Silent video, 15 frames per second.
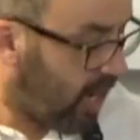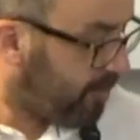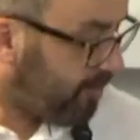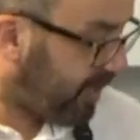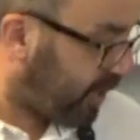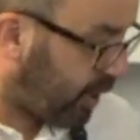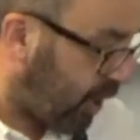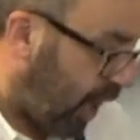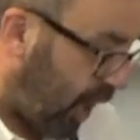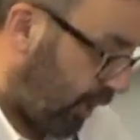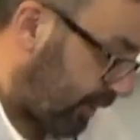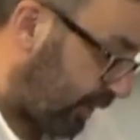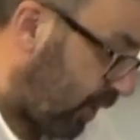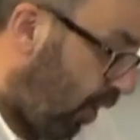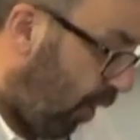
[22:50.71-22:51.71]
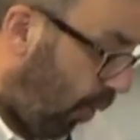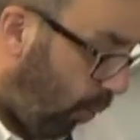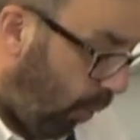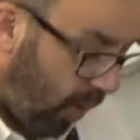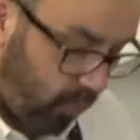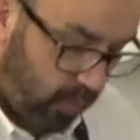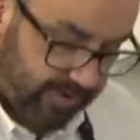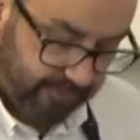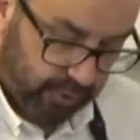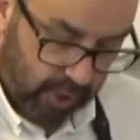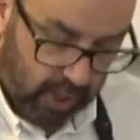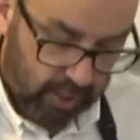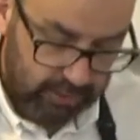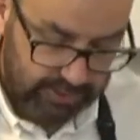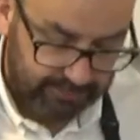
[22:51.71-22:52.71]
Because what we've
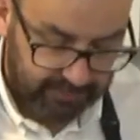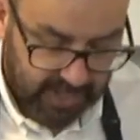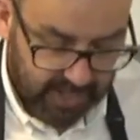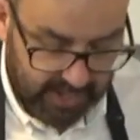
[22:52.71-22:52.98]
got